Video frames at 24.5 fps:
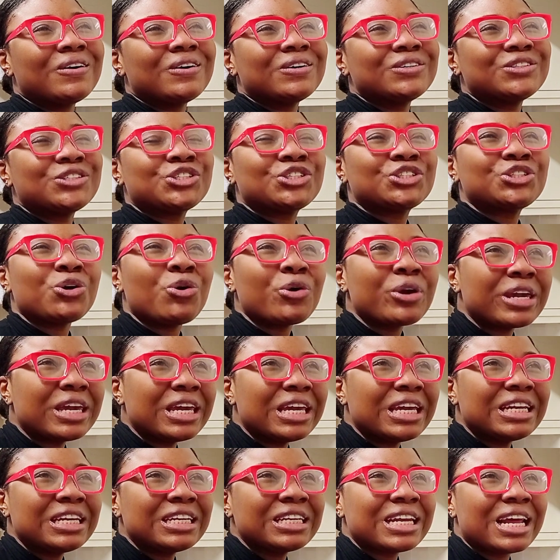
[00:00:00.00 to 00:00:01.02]

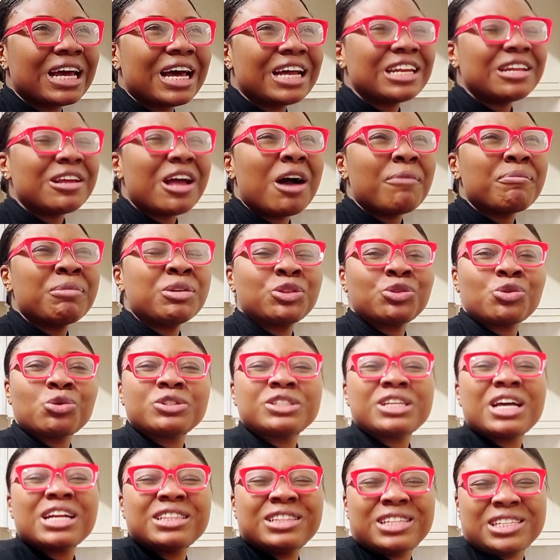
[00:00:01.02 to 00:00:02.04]
shocking, and I'm in
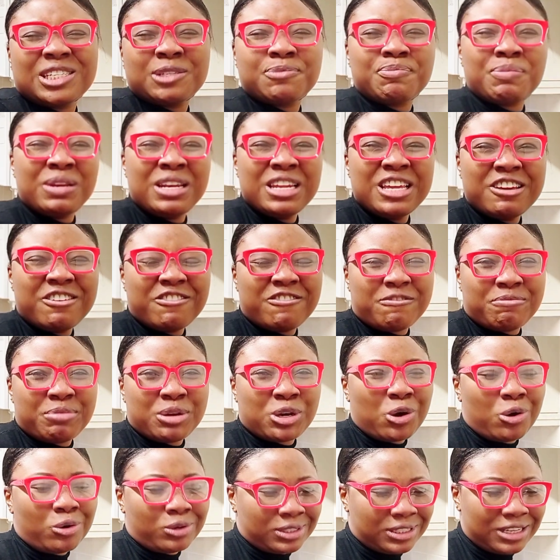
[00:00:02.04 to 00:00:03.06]
total disbelief
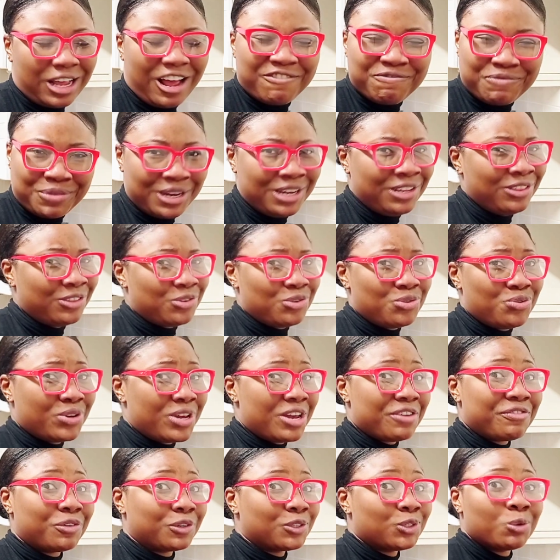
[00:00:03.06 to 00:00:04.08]
because I've been in the
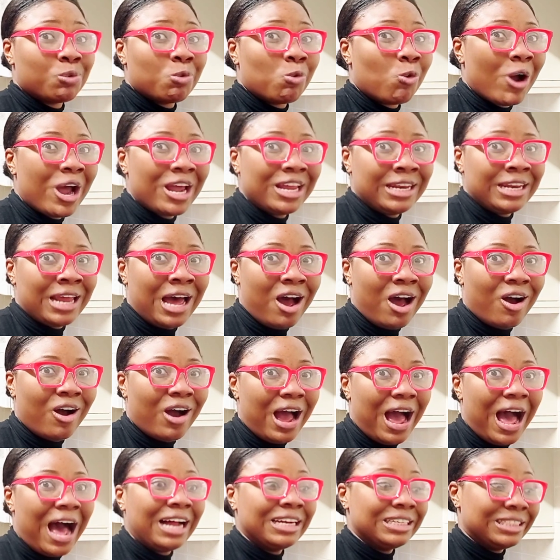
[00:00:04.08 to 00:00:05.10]
UK for some while now,
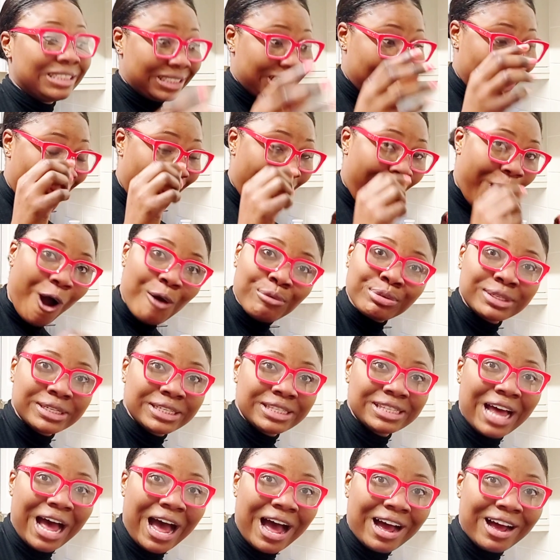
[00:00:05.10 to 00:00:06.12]
and up to
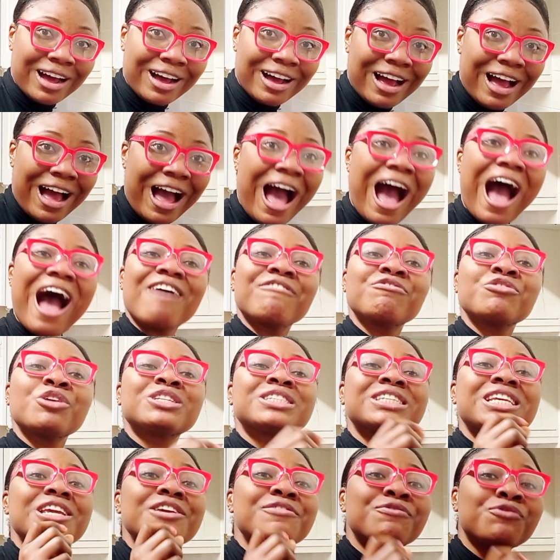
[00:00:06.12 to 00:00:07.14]
now, I've
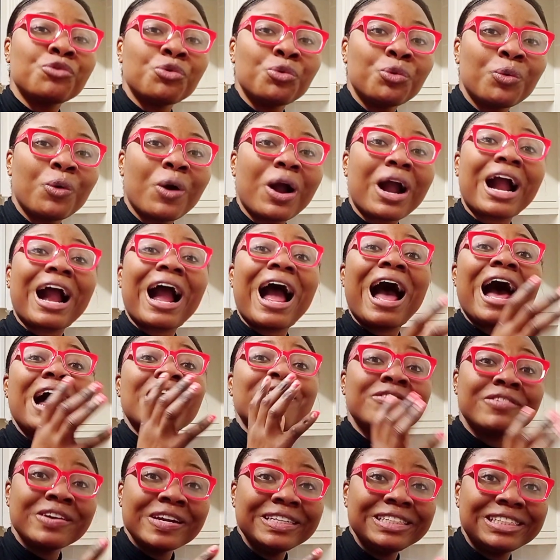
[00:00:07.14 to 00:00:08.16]
not even
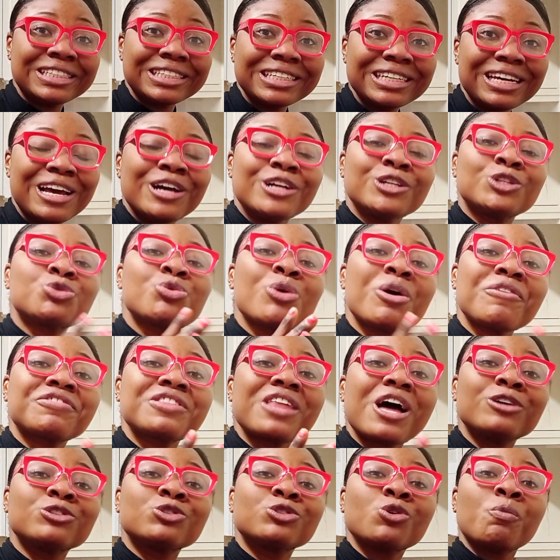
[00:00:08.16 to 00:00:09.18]
carried
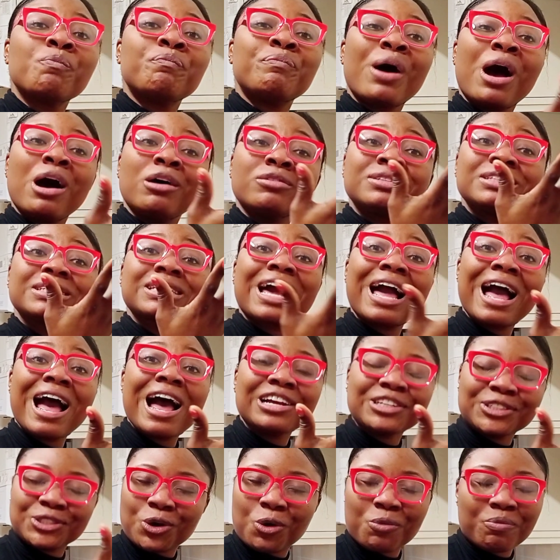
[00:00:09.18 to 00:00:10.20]
£12,000
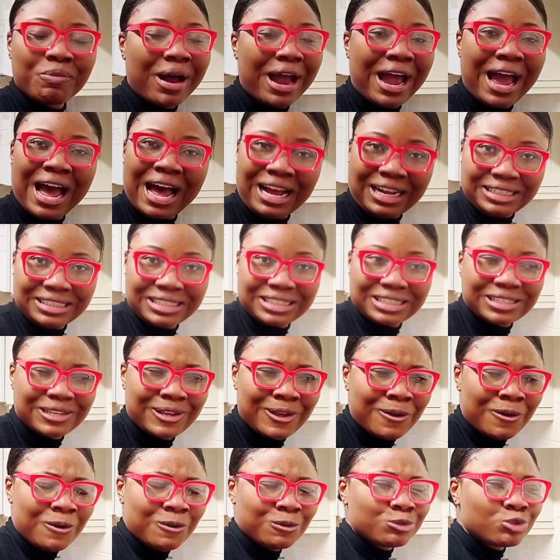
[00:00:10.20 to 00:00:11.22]
cash on my hands.
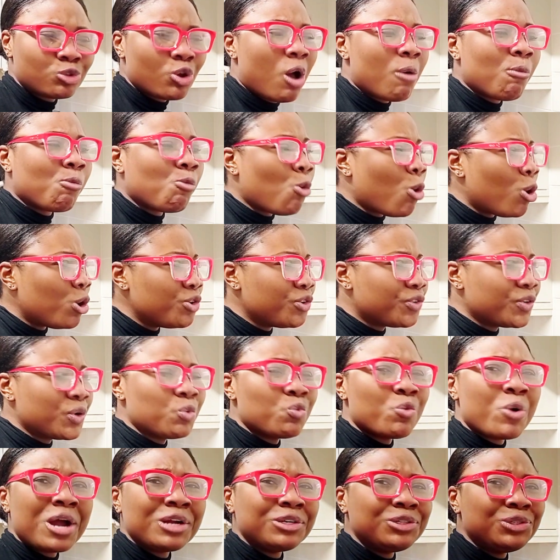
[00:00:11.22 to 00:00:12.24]
So I'm
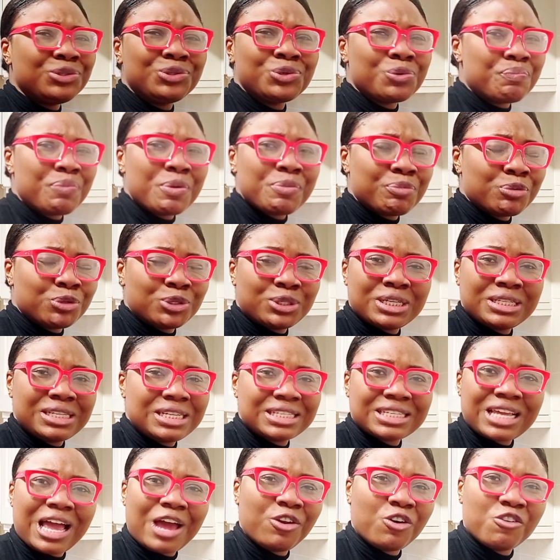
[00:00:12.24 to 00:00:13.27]
wondering, where do people see
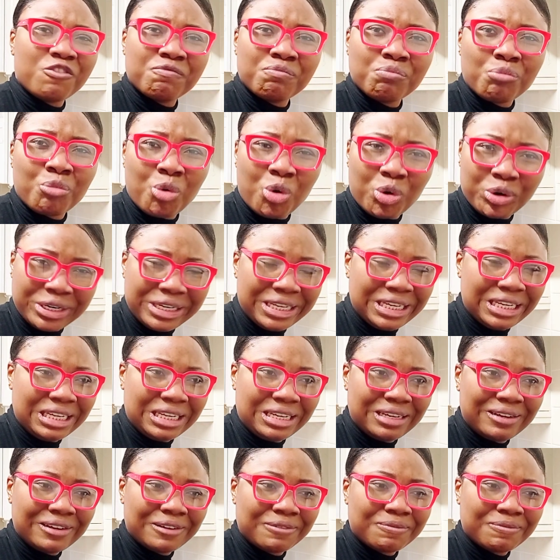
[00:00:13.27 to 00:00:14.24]
this kind of money?